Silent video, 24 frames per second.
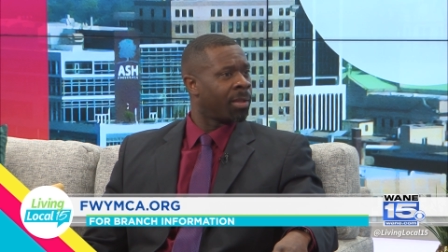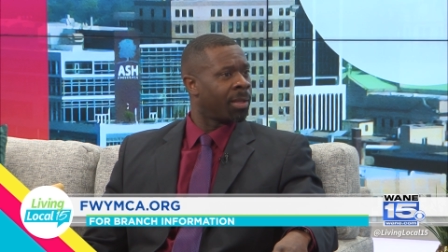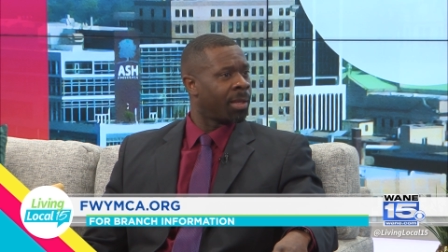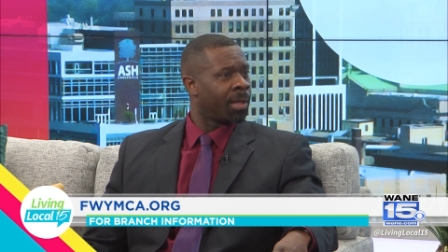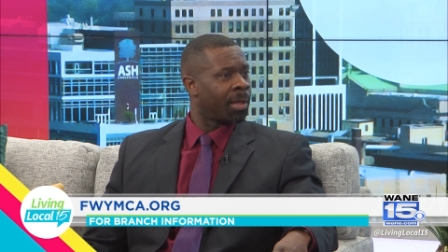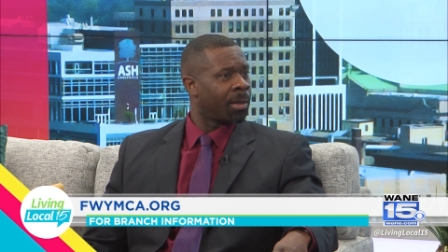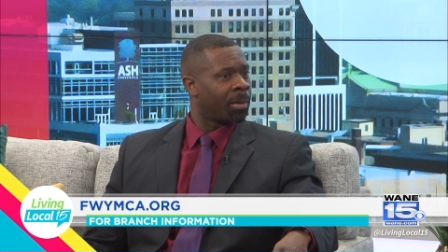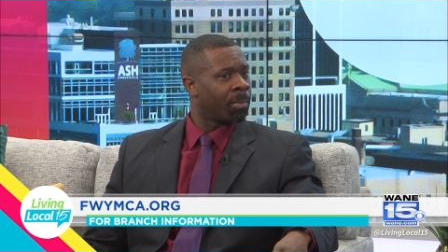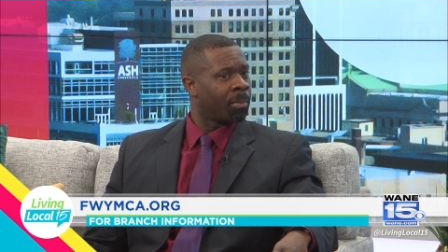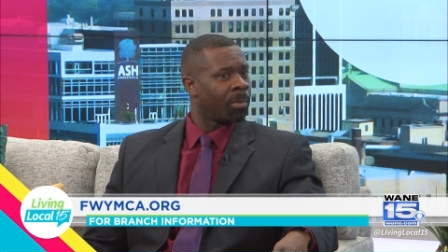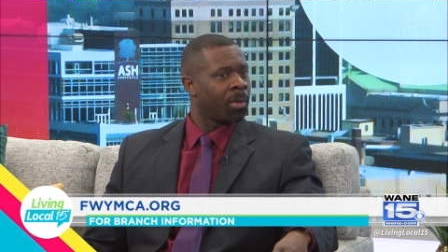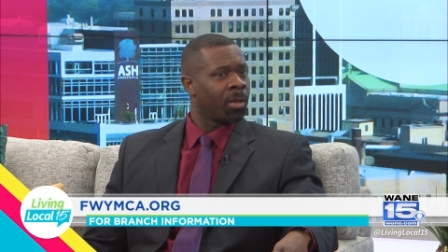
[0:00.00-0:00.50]

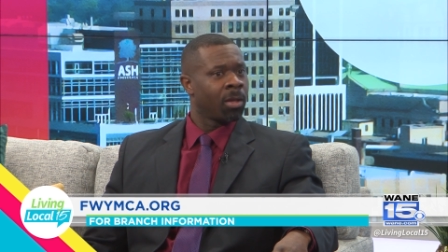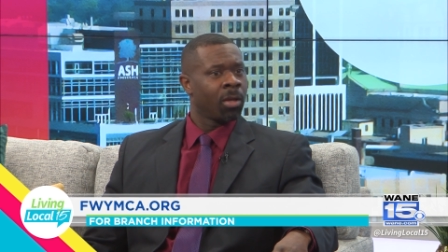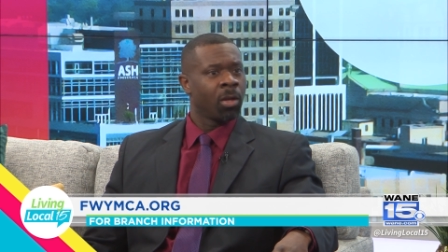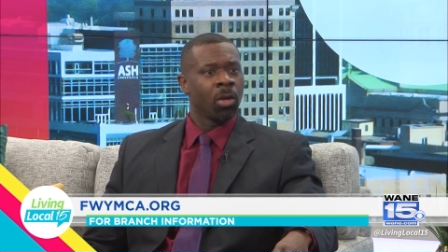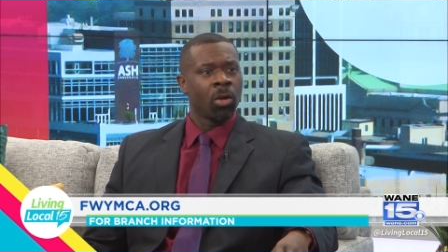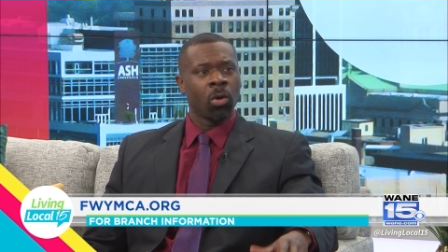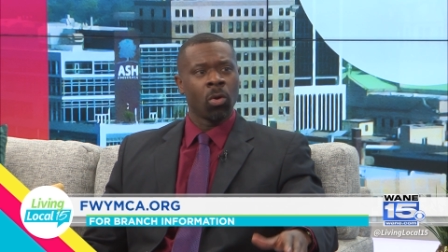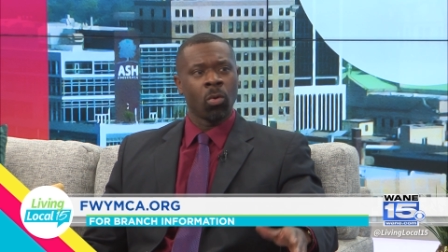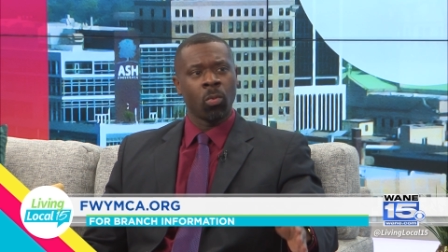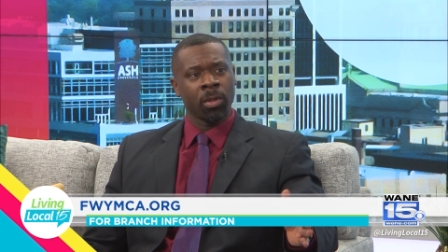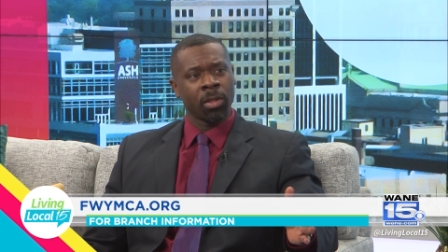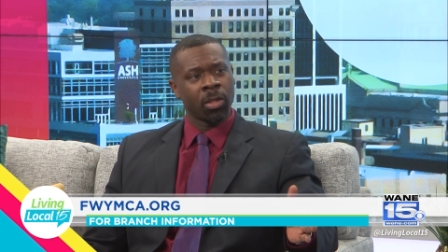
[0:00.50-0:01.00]
them
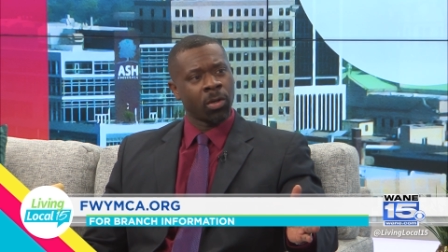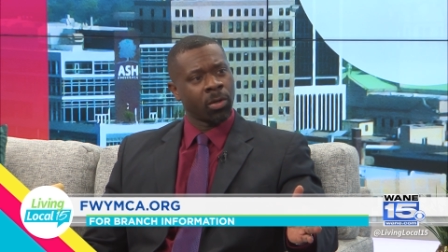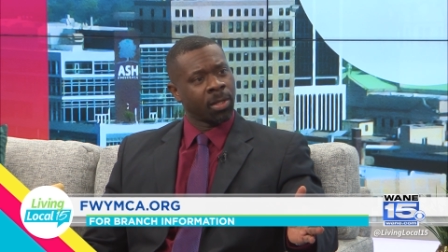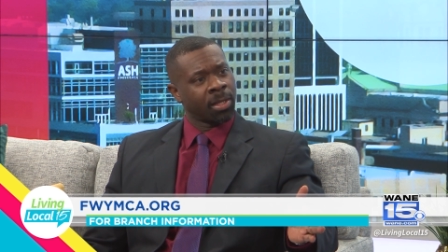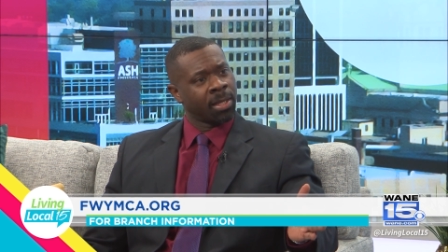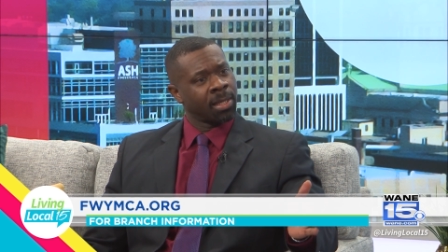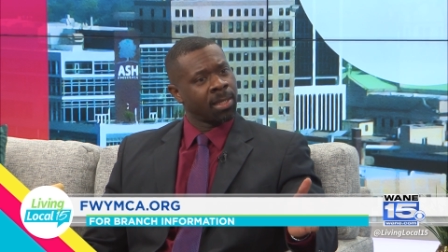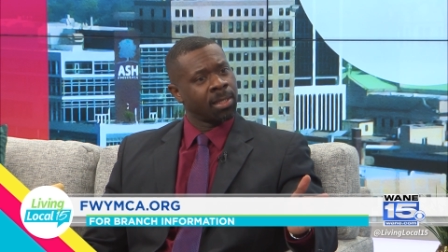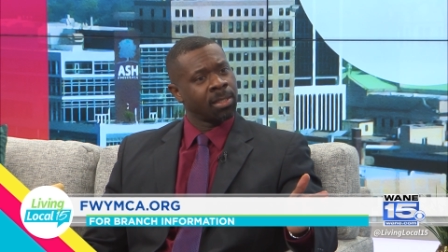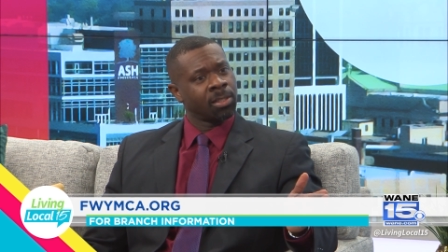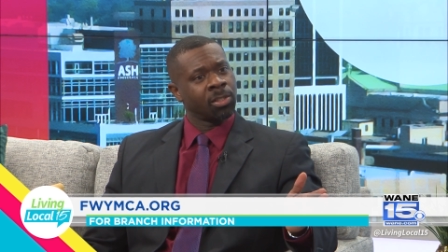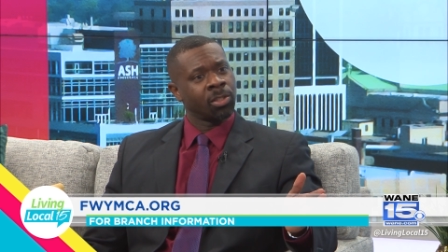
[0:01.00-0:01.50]
when their
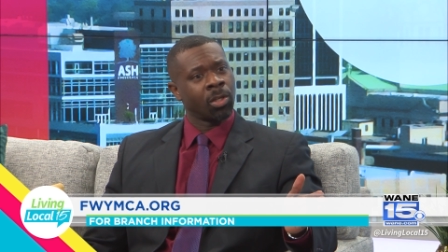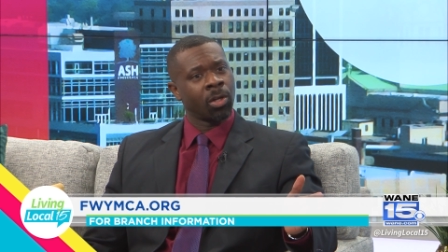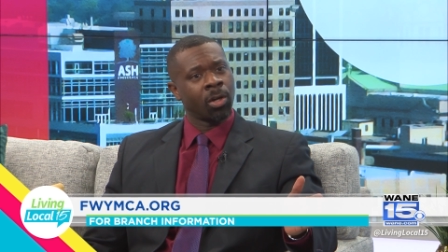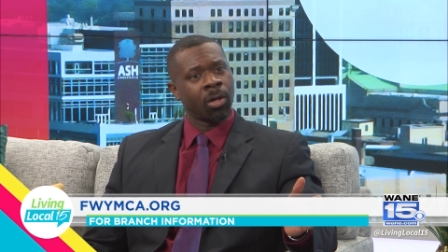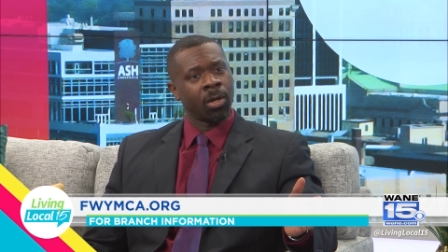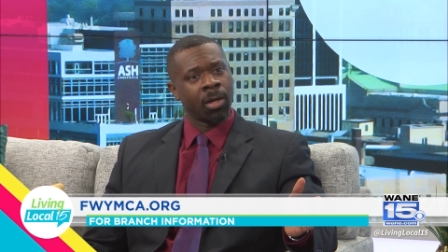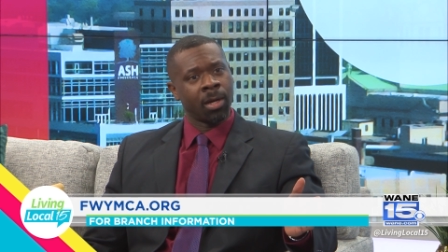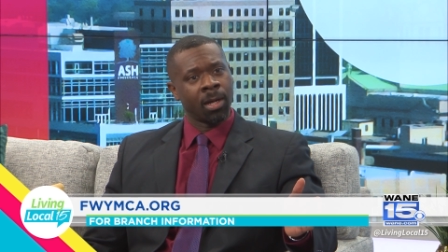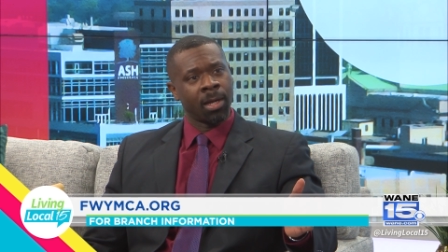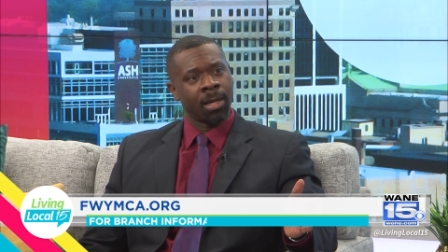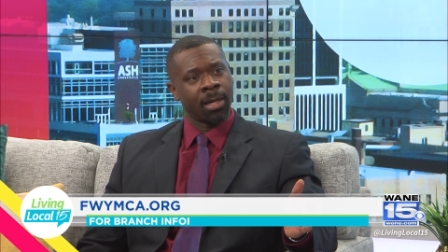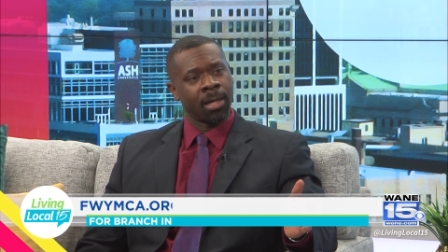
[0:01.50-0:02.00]
kids
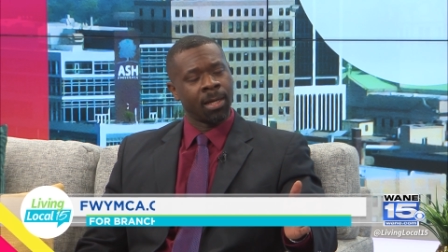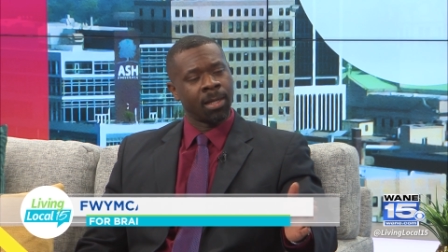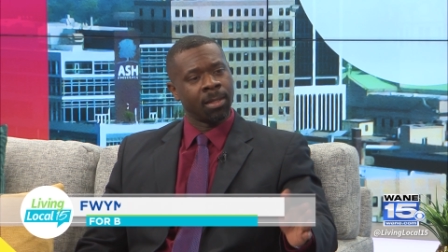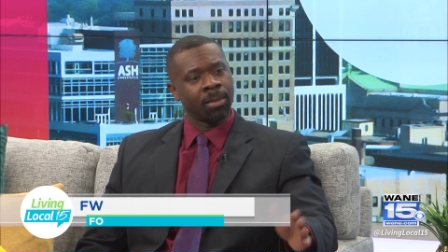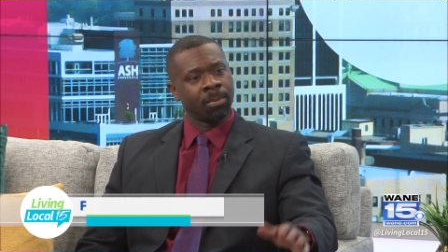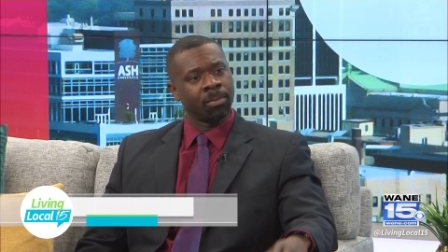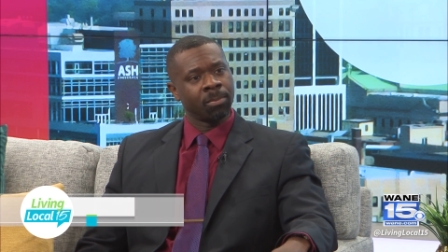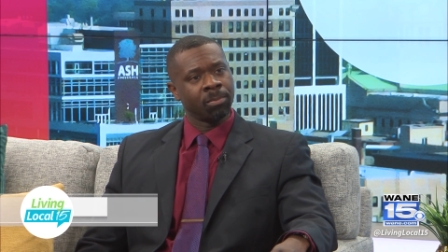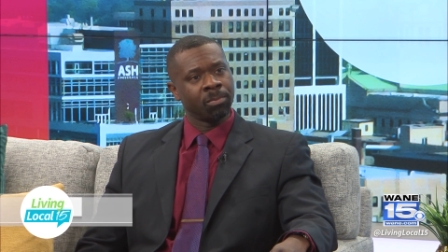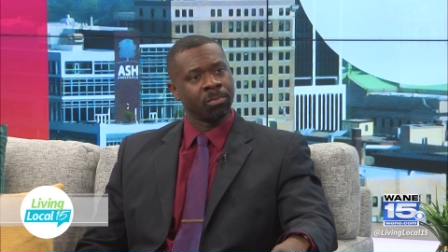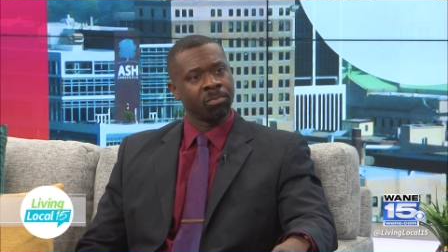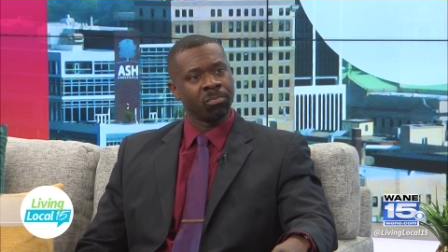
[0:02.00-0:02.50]
are, uh,